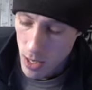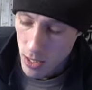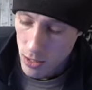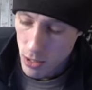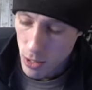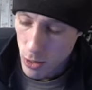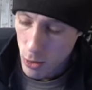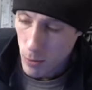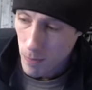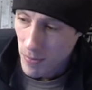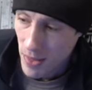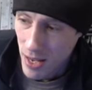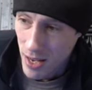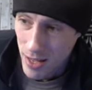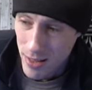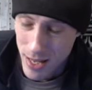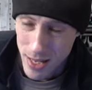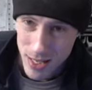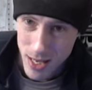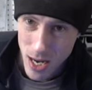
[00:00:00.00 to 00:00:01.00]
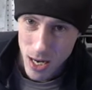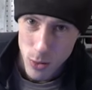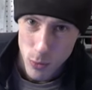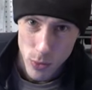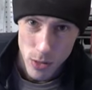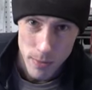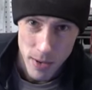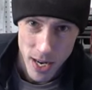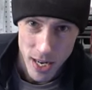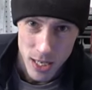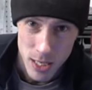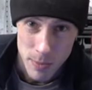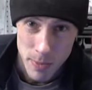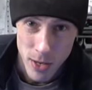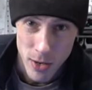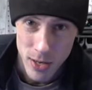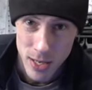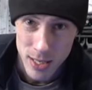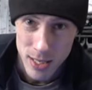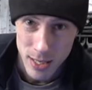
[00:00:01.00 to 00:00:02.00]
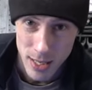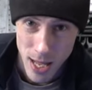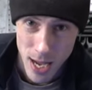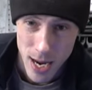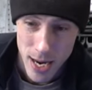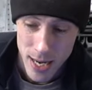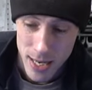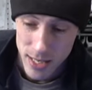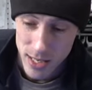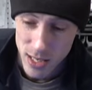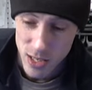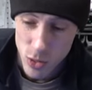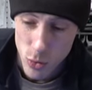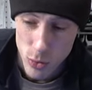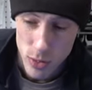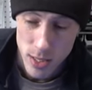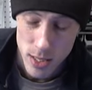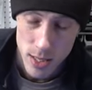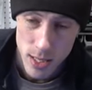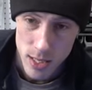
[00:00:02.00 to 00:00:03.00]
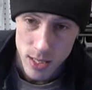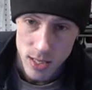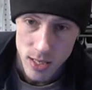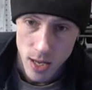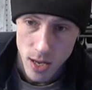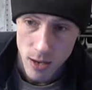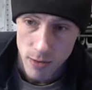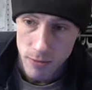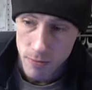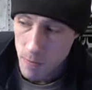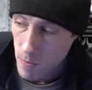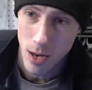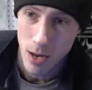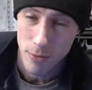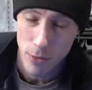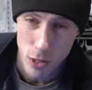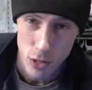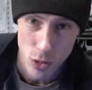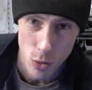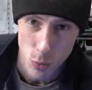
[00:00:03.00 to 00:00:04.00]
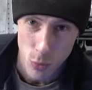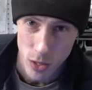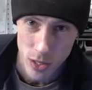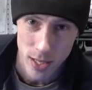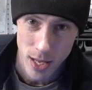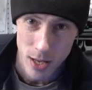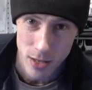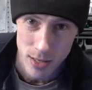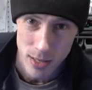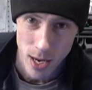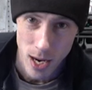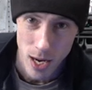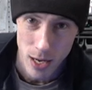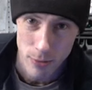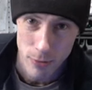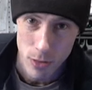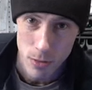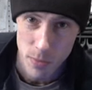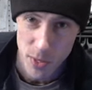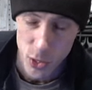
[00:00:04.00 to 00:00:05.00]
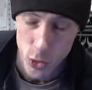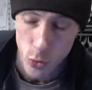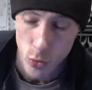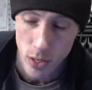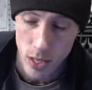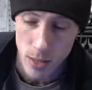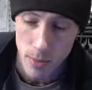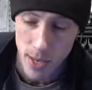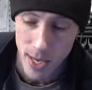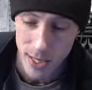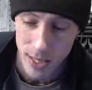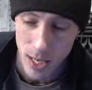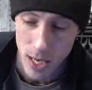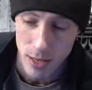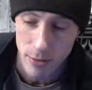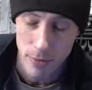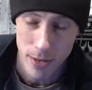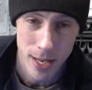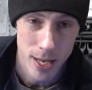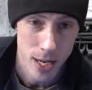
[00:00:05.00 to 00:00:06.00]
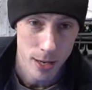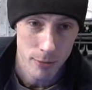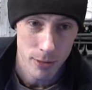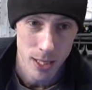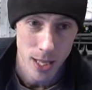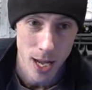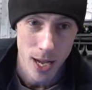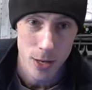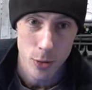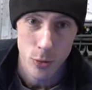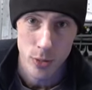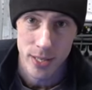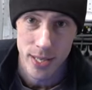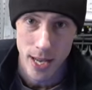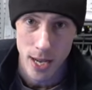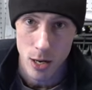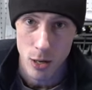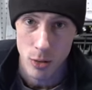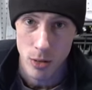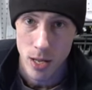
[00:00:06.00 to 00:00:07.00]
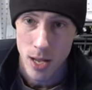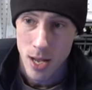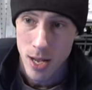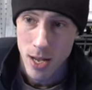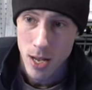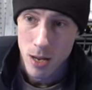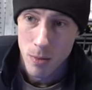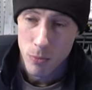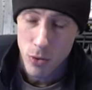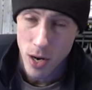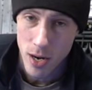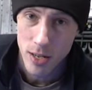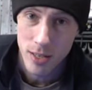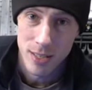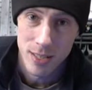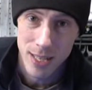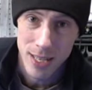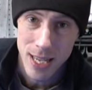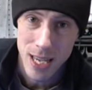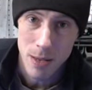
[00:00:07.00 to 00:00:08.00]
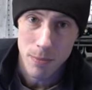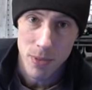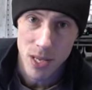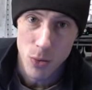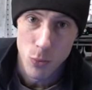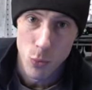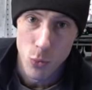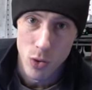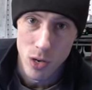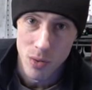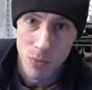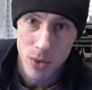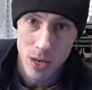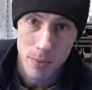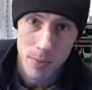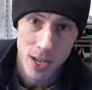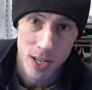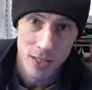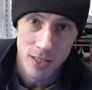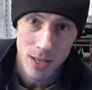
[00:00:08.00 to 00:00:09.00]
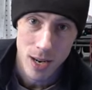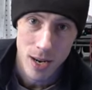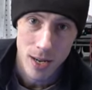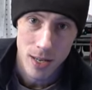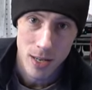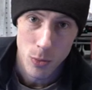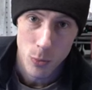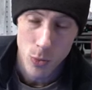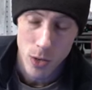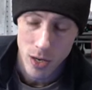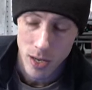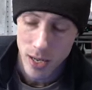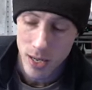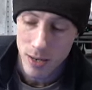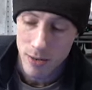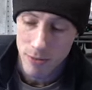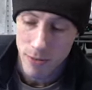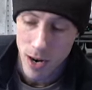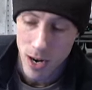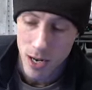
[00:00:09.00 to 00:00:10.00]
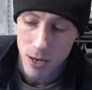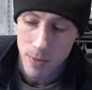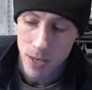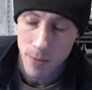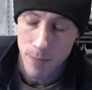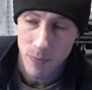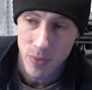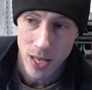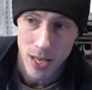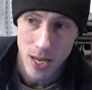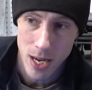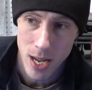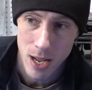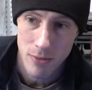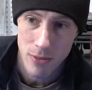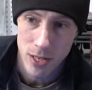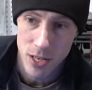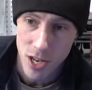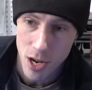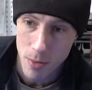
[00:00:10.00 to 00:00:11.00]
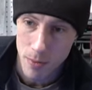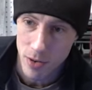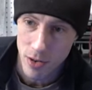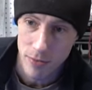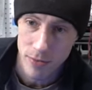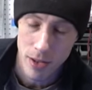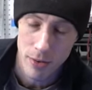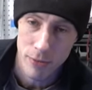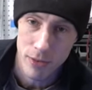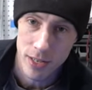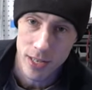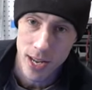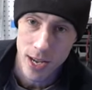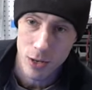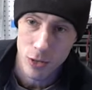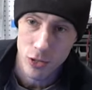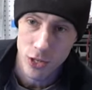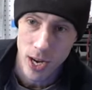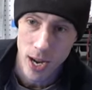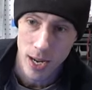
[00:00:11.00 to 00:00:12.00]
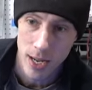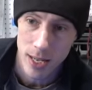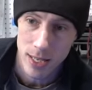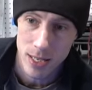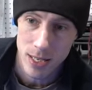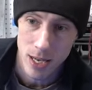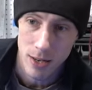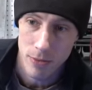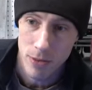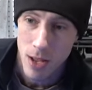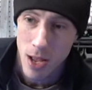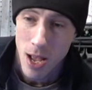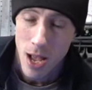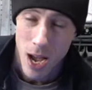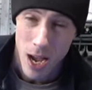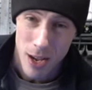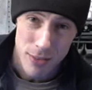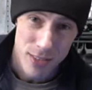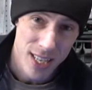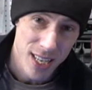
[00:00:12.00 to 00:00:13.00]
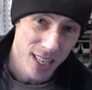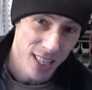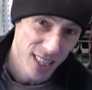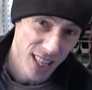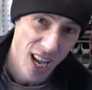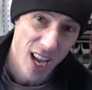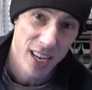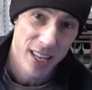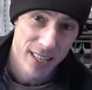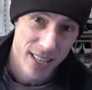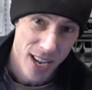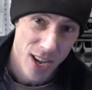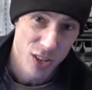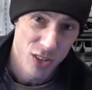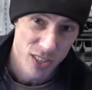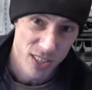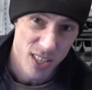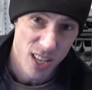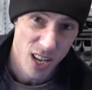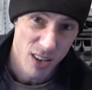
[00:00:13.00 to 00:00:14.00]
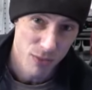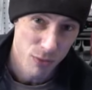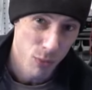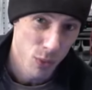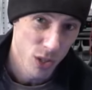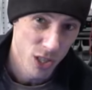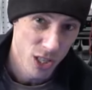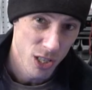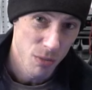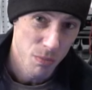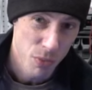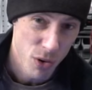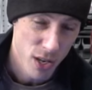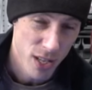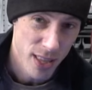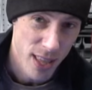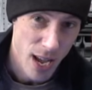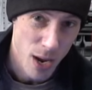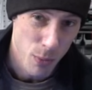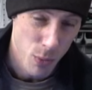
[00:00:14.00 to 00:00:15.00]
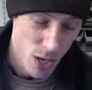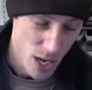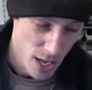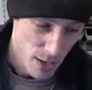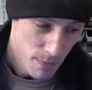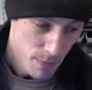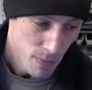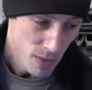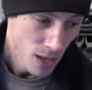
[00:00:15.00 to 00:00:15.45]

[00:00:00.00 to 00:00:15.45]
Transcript: So that's kind of where my experience lies in using this stuff. I've also worked outside for the majority of my life and I rely on down products to keep me warm when I'm outside in a working environment and I have a number of different down jackets and I've, I've seen a lot of down stuff, we'll just put it that way.